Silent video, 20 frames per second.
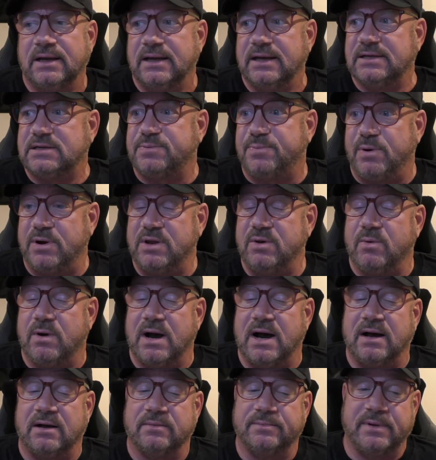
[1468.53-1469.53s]
It's pretty
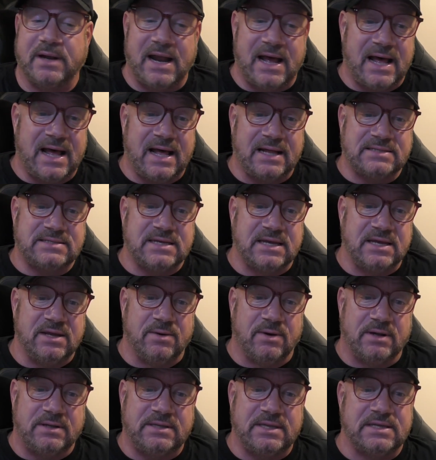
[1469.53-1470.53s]
wild. But I, will tell
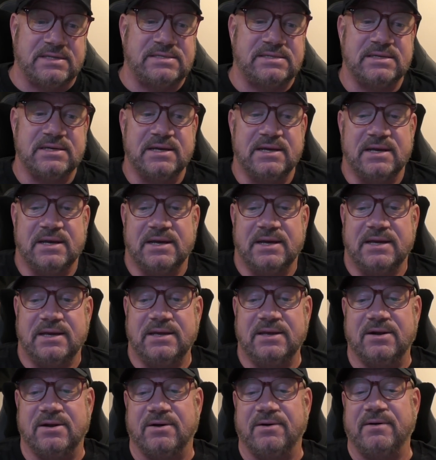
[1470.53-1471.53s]
you what, this,
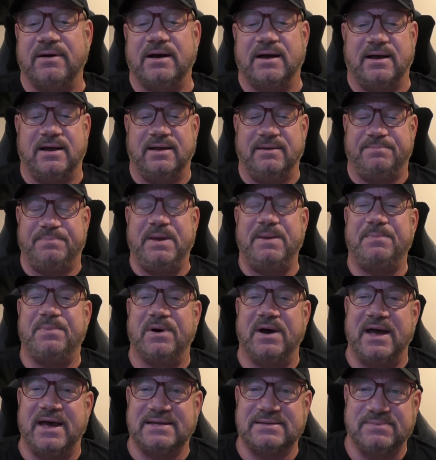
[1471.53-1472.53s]
you know,
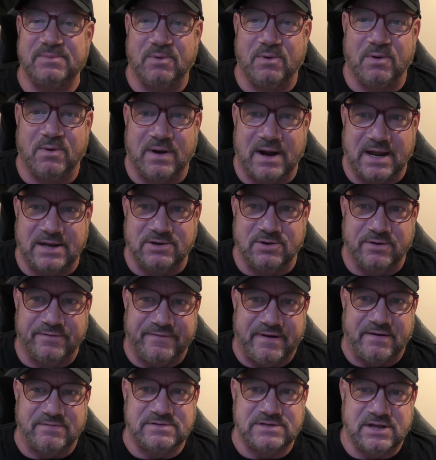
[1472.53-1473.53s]
people ask me what would I do
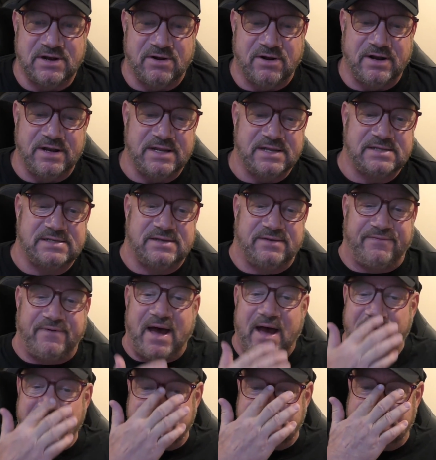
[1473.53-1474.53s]
if I was in on this. If
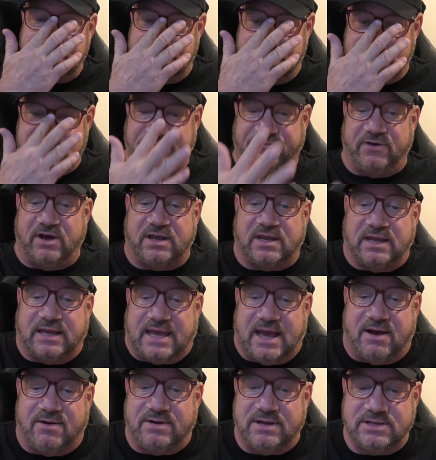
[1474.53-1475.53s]
I was in this fucking
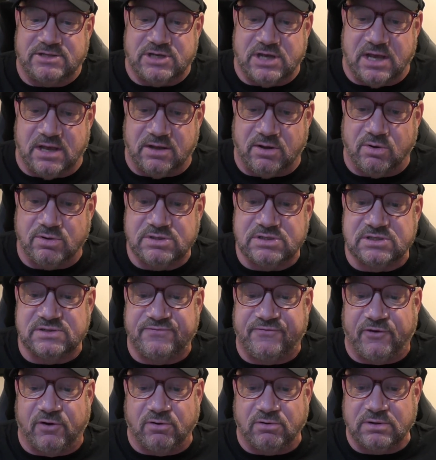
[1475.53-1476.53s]
county jail, oh, this is
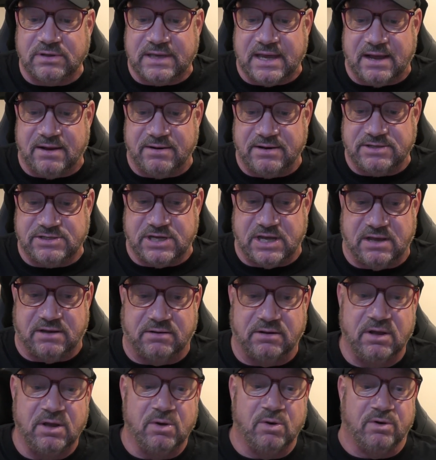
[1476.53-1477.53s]
Fulton County
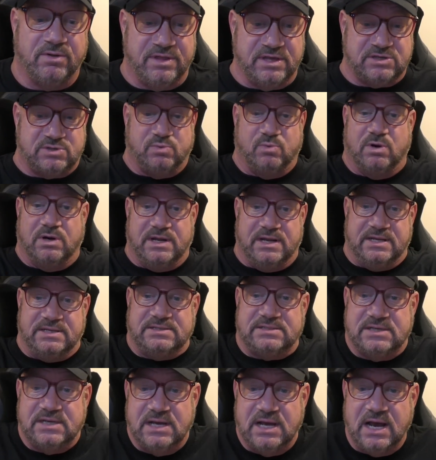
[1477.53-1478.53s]
Jail. Well, this one
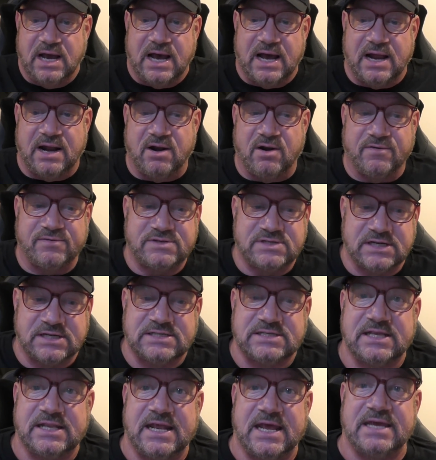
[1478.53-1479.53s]
is. I don't know if
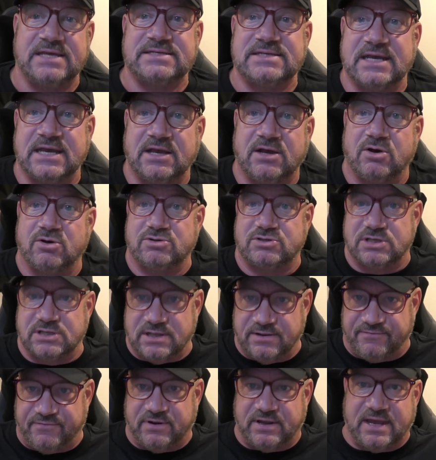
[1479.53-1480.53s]
60 Days In goes to
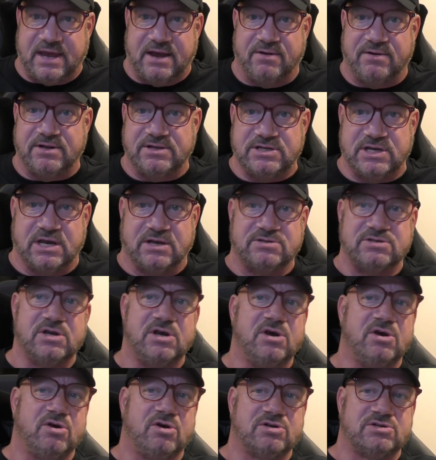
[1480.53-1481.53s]
different county jails
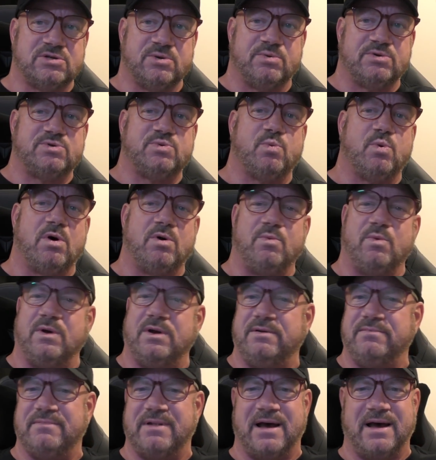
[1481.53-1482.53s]
because there was one
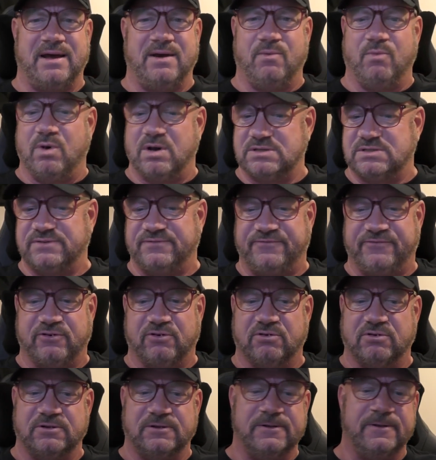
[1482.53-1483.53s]
with, it wasn't
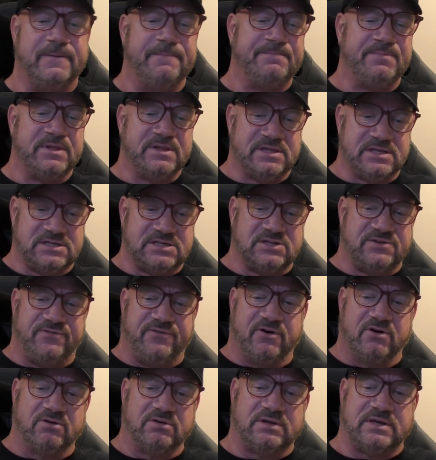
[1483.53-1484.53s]
Fulton. This is
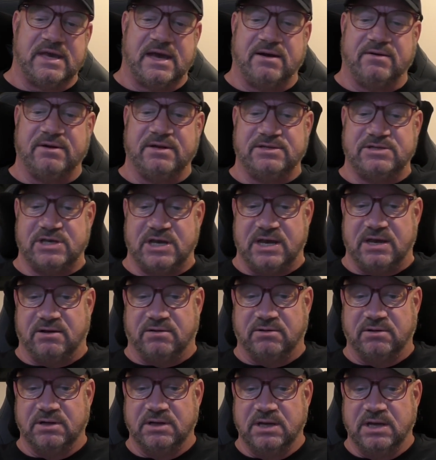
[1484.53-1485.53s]
Fulton County
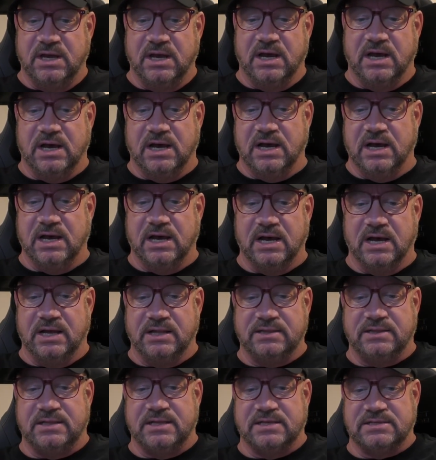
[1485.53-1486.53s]
Jail.
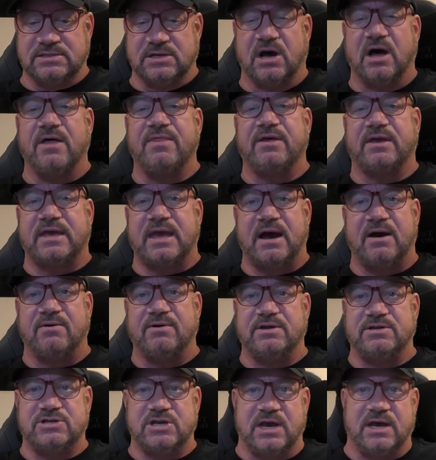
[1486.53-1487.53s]
Uh, there's other
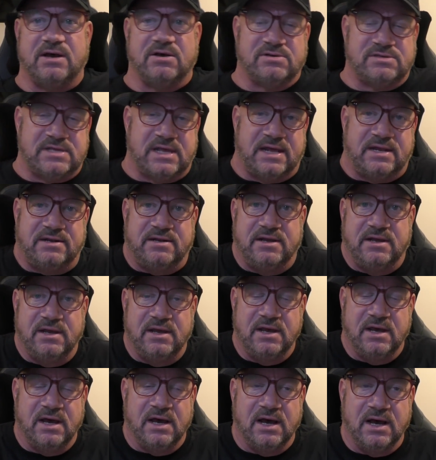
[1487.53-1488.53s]
county jails that
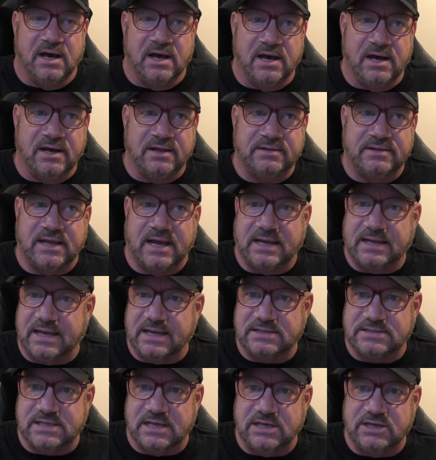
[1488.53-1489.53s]
uh, I
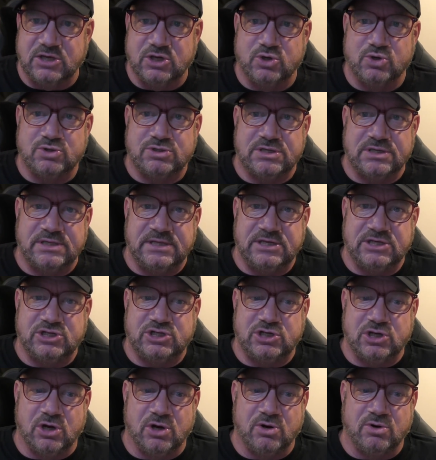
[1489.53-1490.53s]
guess they use in these
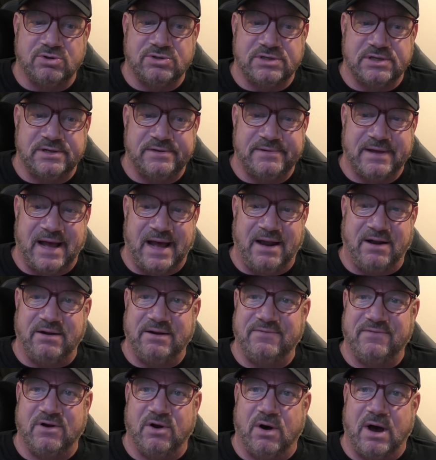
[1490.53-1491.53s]
shows. And I
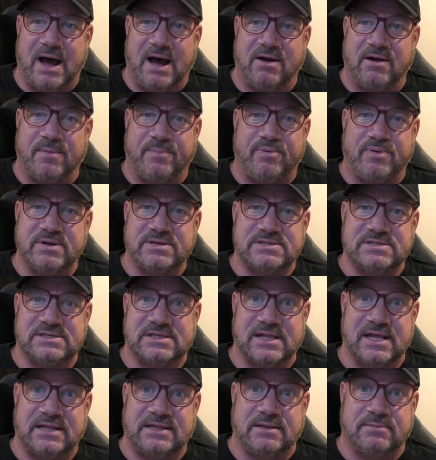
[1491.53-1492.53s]
don't even know how the
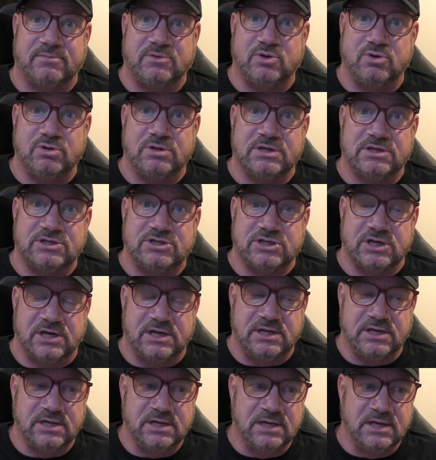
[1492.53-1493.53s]
prisons let them do this
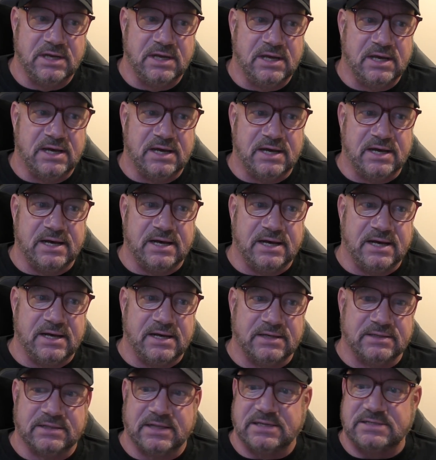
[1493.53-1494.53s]
shit.
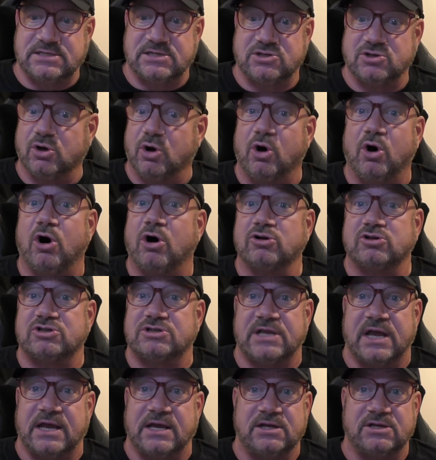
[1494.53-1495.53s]
Uh, unless it's all
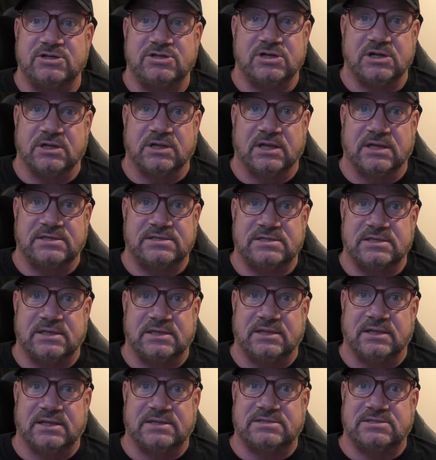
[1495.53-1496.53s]
stage, unless
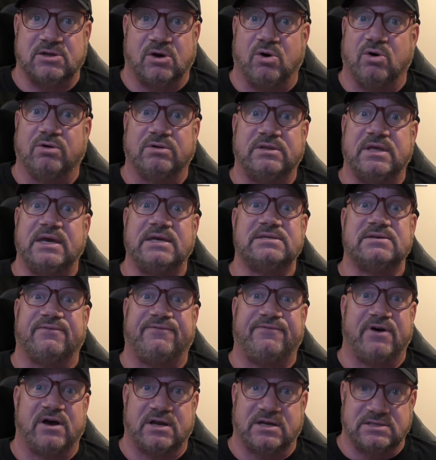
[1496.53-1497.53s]
unless the whole thing's a
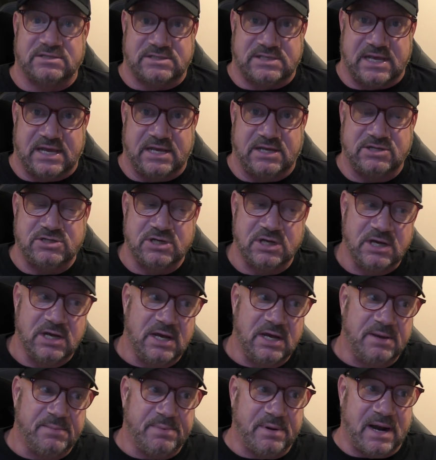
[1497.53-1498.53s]
fucking stage.
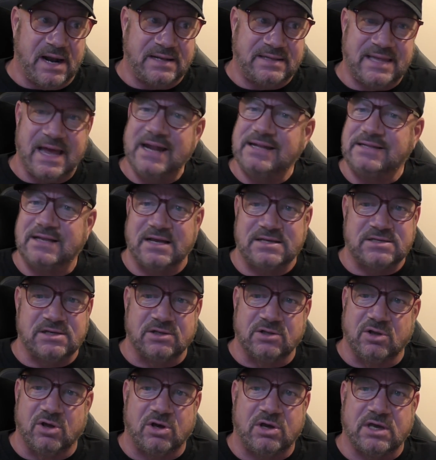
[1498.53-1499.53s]
But that
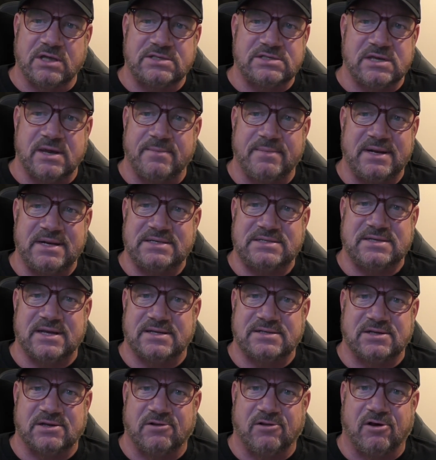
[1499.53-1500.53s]
doesn't look it. Some of this
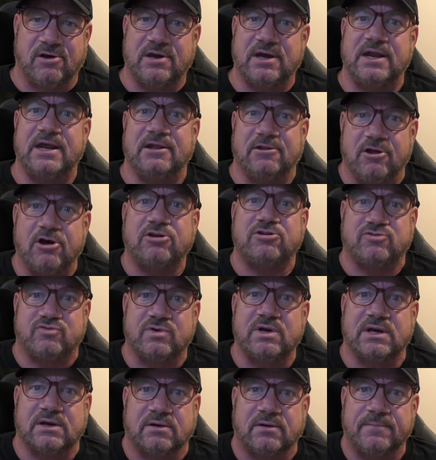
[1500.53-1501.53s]
doesn't look it. It looks
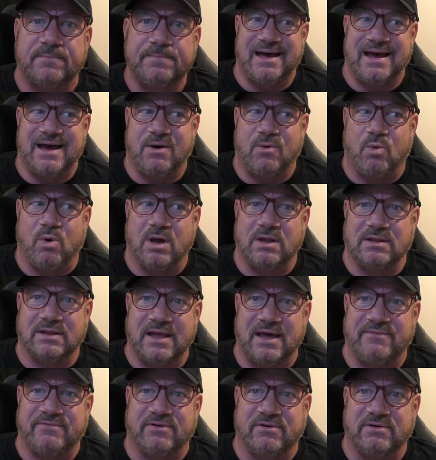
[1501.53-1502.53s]
real. At what
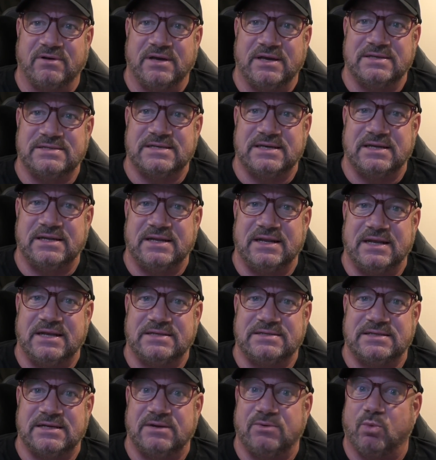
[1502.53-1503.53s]
level is it?
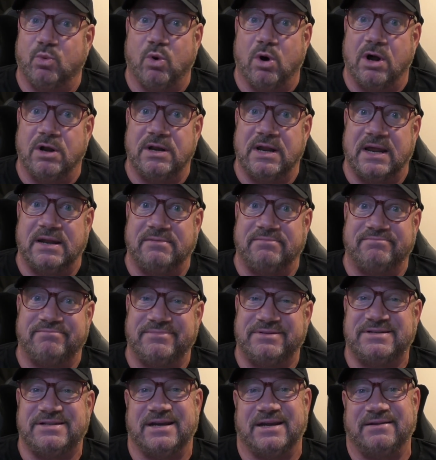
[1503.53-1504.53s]
Is it one that
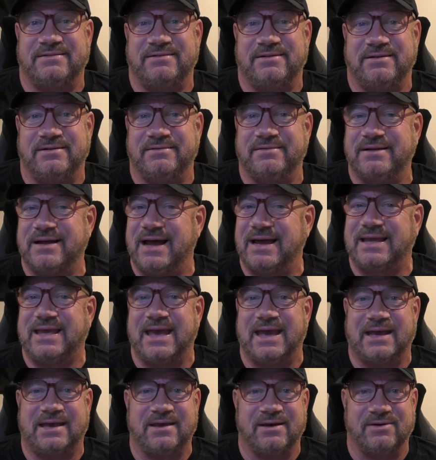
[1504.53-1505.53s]
shit? I
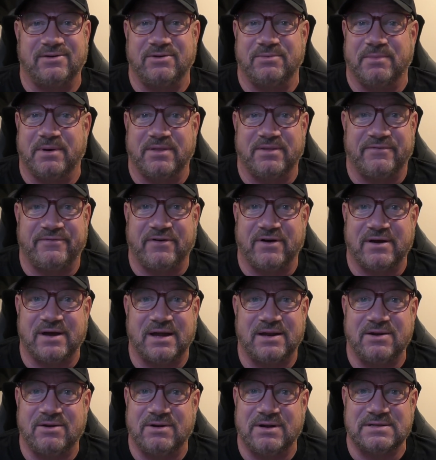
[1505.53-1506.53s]
can't kill you, motherfucker.
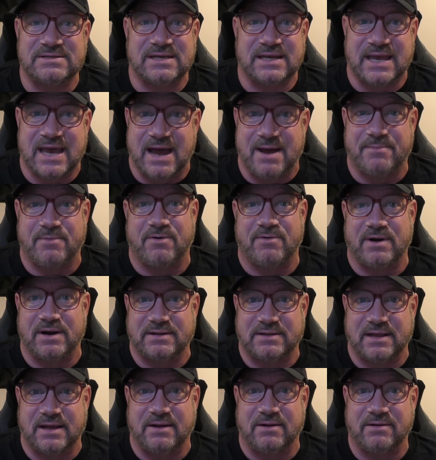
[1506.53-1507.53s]
I know there's a camera
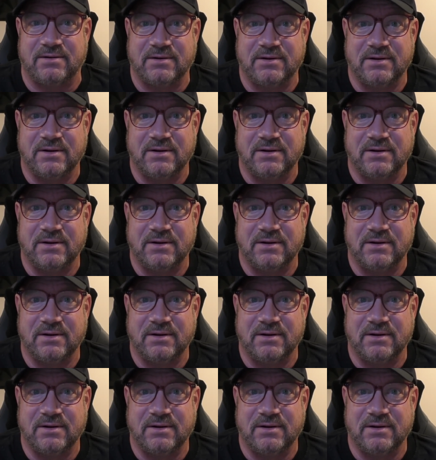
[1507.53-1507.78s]
right there.